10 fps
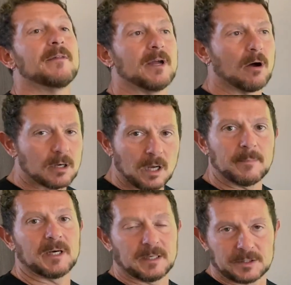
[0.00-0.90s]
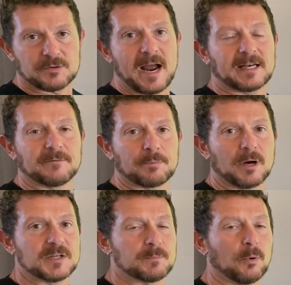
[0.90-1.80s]
They all come at an attractive
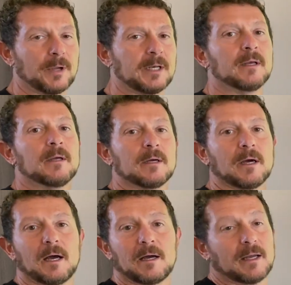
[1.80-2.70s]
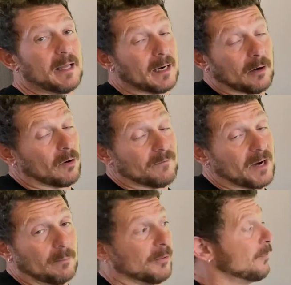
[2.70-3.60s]
price point and are
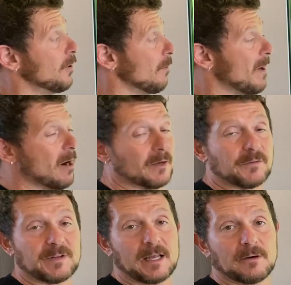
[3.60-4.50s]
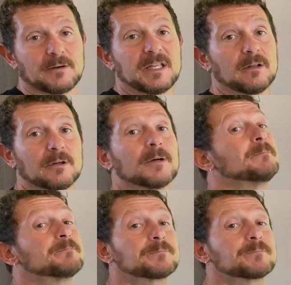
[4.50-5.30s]
available through your American Standard dealer.